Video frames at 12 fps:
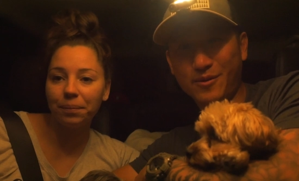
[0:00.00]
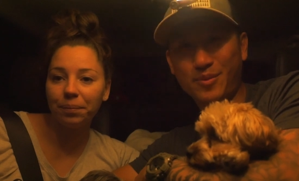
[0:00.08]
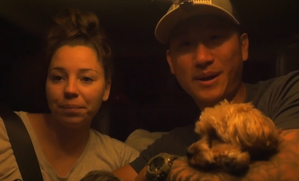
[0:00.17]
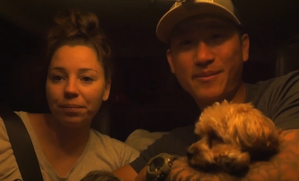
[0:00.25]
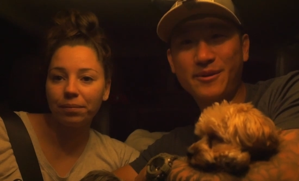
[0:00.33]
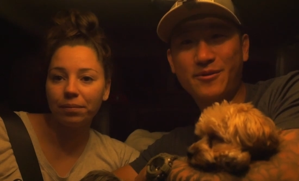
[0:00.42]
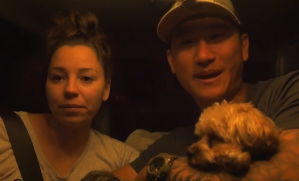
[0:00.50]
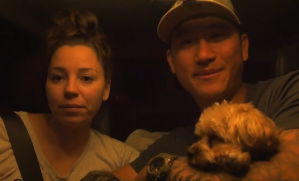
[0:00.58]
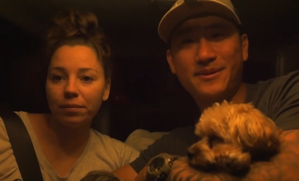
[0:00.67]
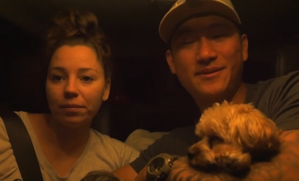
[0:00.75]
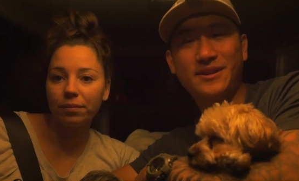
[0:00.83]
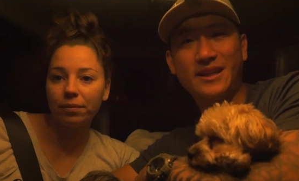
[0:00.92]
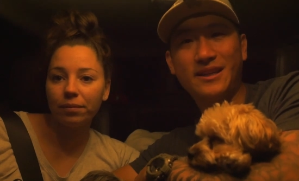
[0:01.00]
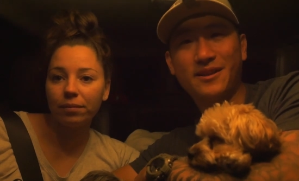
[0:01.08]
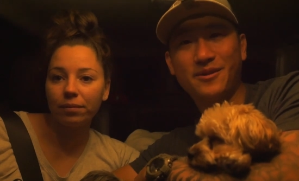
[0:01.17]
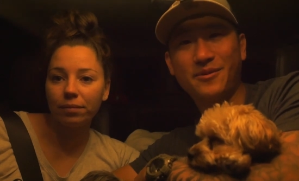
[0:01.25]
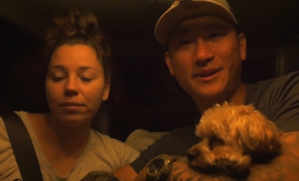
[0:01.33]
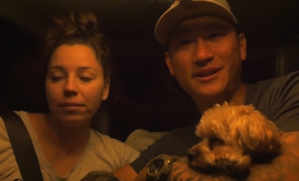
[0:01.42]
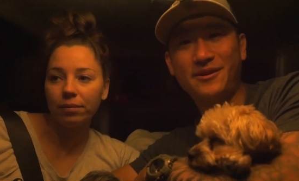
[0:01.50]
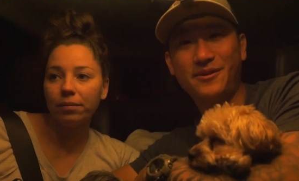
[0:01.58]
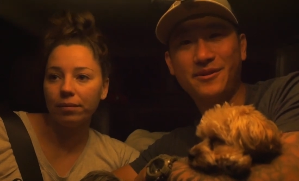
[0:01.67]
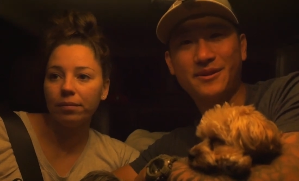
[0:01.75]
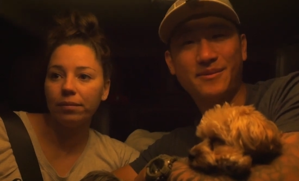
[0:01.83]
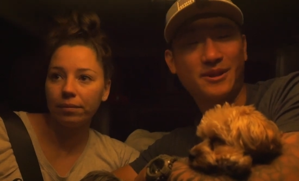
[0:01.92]
Speaker 1: We'll probably grab something to eat on the way
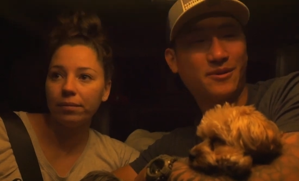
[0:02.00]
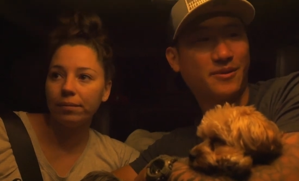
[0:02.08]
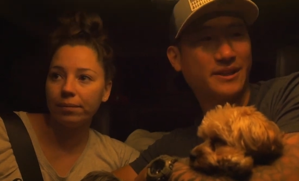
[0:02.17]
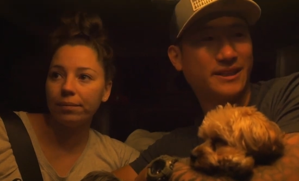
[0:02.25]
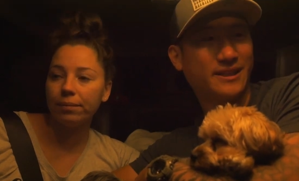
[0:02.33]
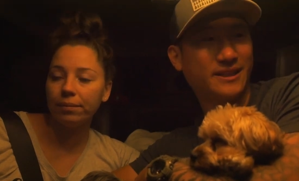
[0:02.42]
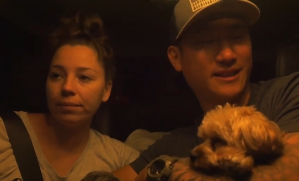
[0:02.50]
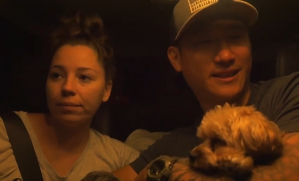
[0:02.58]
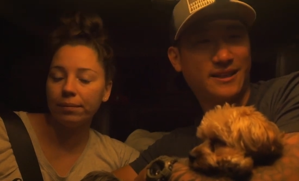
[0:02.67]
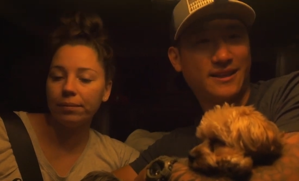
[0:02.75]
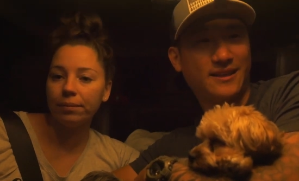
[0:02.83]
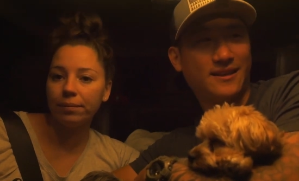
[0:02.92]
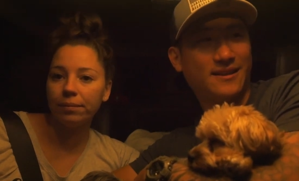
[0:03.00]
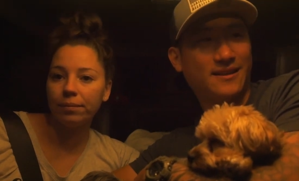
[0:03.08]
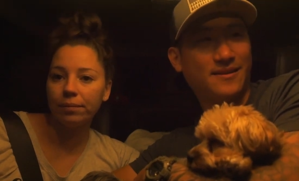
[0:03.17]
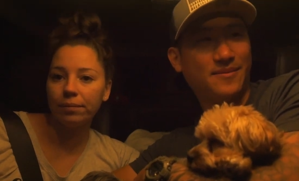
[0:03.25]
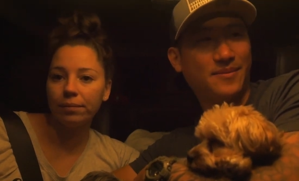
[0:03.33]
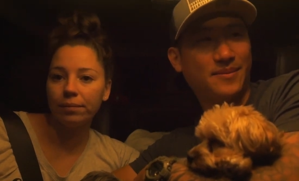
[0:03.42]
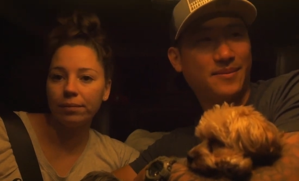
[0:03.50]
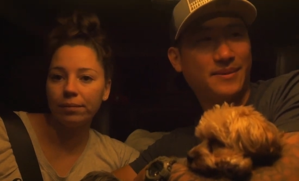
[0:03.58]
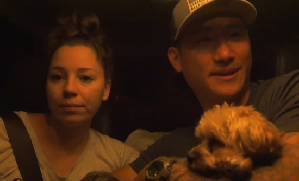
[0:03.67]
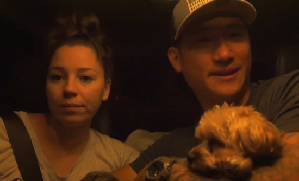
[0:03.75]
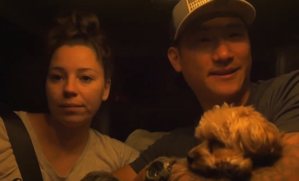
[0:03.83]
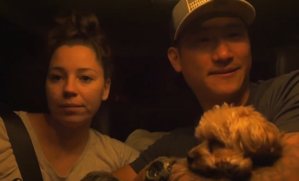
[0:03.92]
too, something quick.
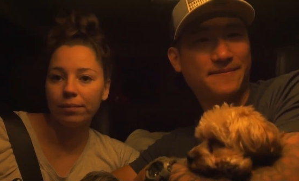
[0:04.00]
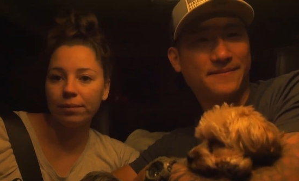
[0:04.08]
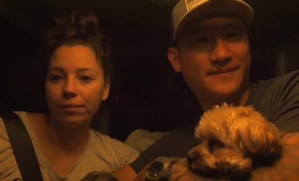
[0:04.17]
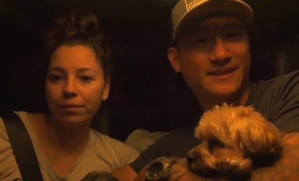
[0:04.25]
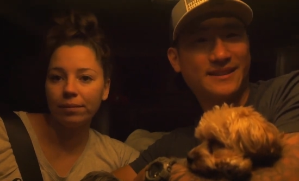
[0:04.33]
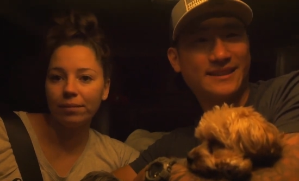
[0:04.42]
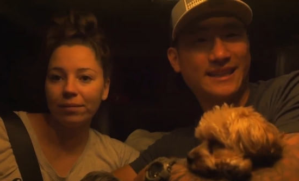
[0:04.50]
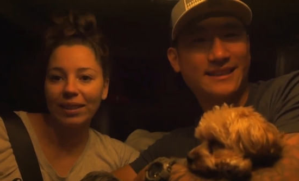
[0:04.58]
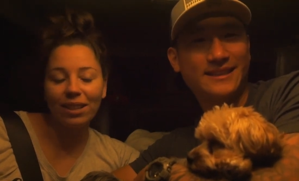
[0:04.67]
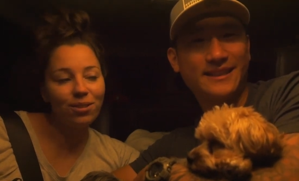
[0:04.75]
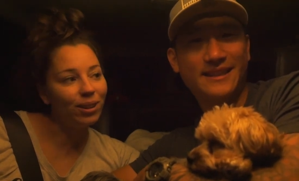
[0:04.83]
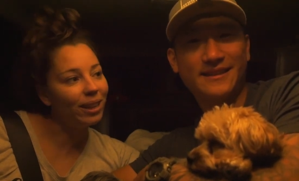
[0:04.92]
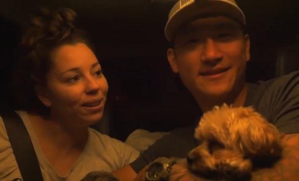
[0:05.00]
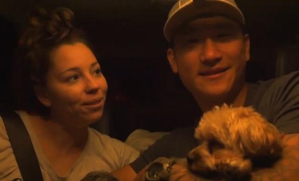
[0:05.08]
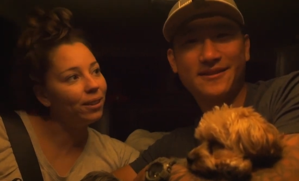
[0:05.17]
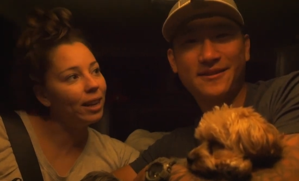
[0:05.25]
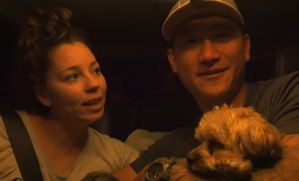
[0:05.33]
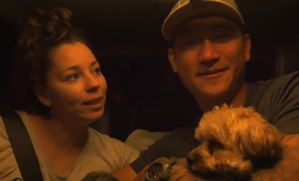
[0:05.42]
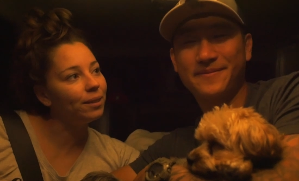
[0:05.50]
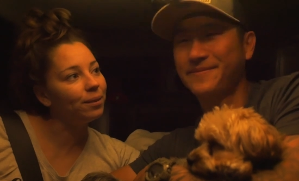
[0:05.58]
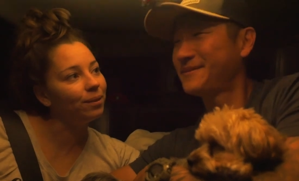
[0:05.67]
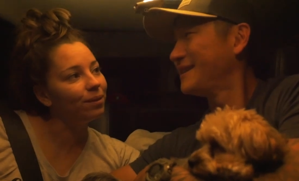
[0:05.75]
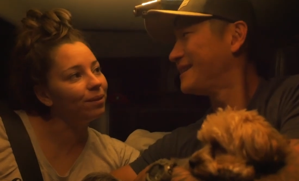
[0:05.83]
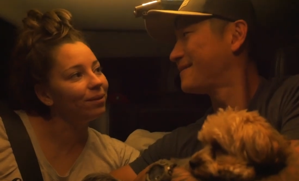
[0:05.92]
But that's
Speaker 2: it. Really fun.
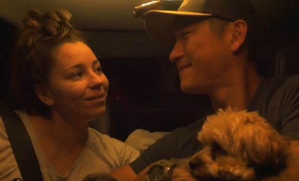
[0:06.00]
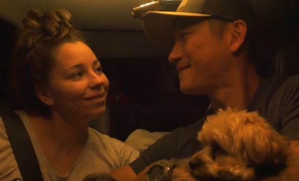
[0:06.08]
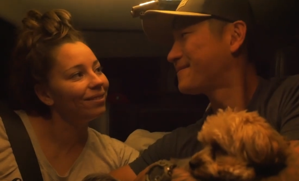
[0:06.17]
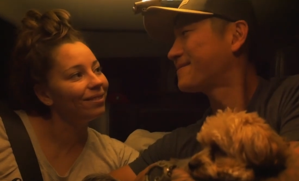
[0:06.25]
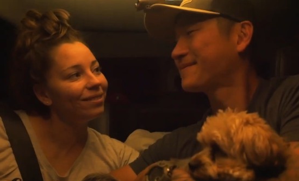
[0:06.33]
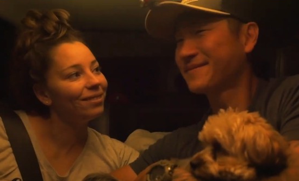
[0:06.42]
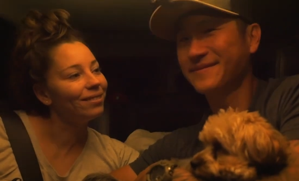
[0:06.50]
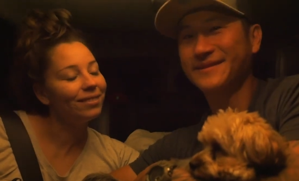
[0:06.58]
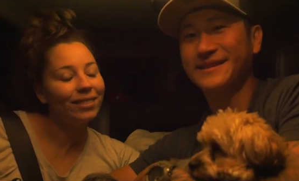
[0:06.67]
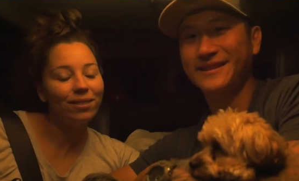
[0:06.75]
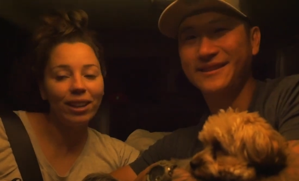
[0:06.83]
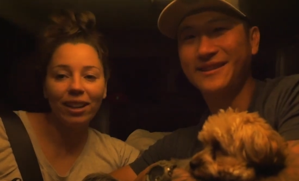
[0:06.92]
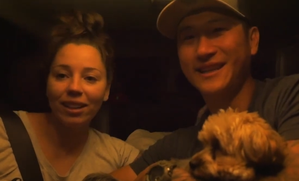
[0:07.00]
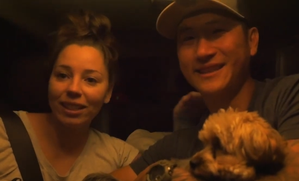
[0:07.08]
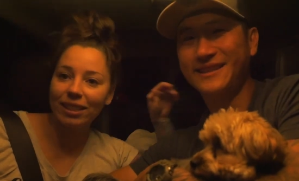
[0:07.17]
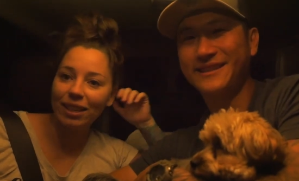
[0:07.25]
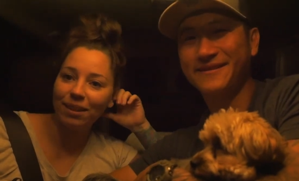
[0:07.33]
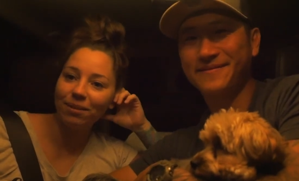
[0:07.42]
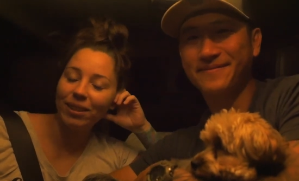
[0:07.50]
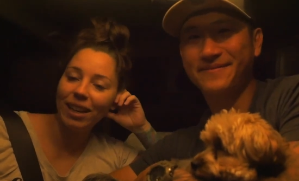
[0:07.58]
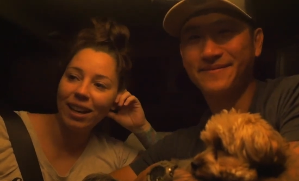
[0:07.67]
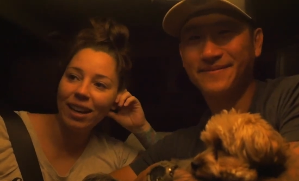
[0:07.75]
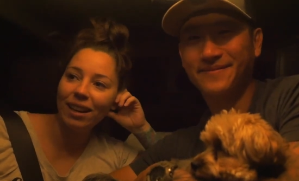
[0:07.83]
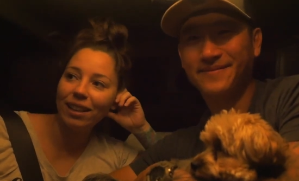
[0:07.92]
Yeah. You liked it?
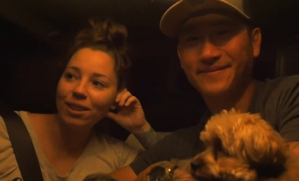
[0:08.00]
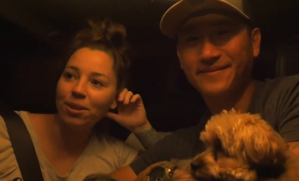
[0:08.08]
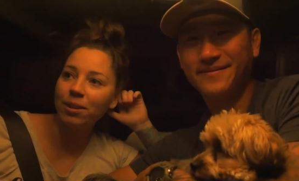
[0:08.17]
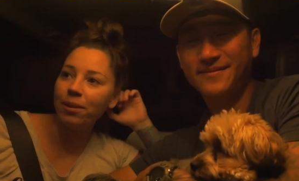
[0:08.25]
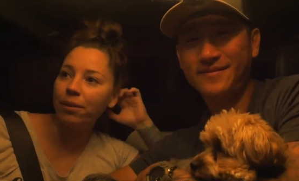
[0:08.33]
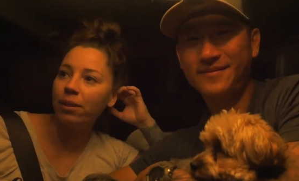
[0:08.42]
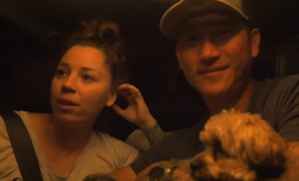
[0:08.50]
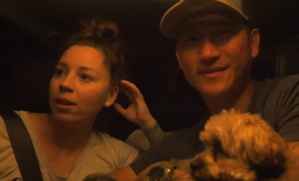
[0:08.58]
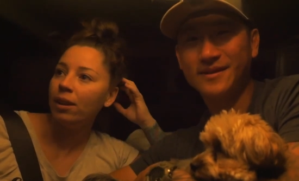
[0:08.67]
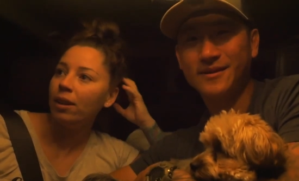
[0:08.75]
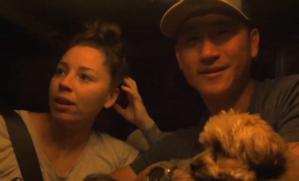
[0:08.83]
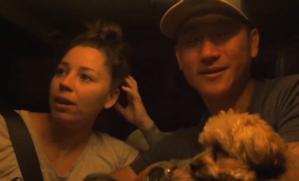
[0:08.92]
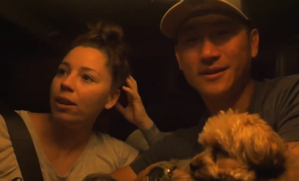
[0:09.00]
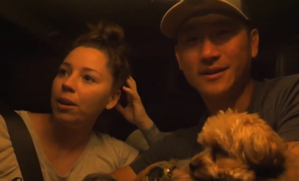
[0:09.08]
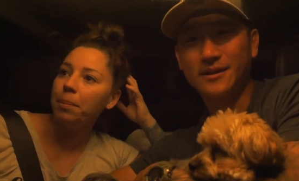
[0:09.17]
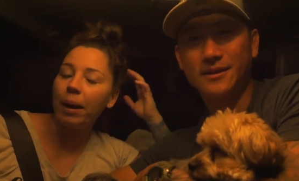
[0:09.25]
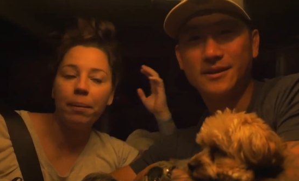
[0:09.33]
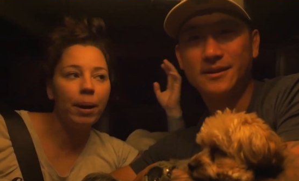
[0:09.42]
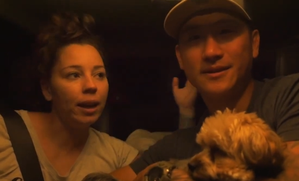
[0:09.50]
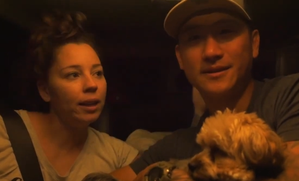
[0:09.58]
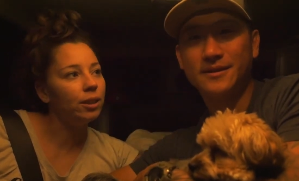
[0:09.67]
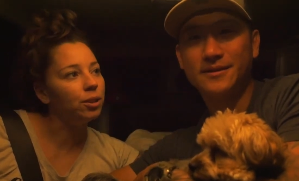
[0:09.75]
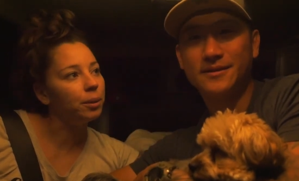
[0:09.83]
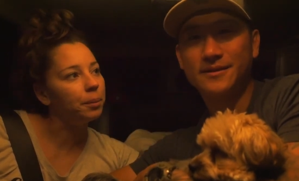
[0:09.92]
Yeah, this is a good
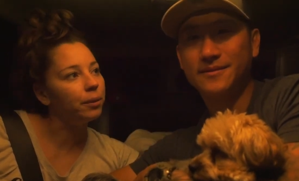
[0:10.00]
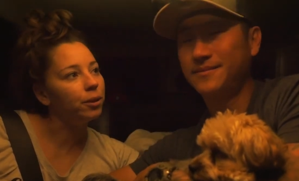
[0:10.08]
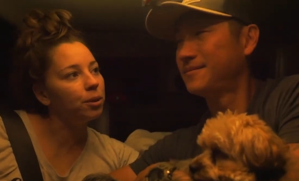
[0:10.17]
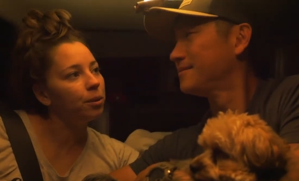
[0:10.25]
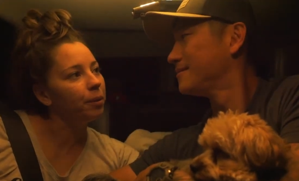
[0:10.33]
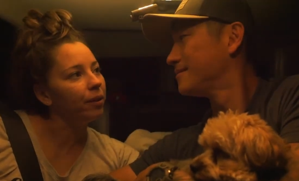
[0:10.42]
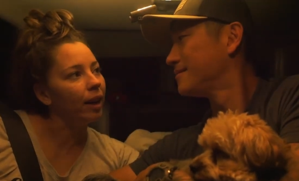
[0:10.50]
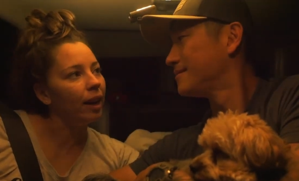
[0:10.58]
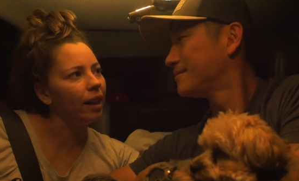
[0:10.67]
backpacking trip. The first one we've had,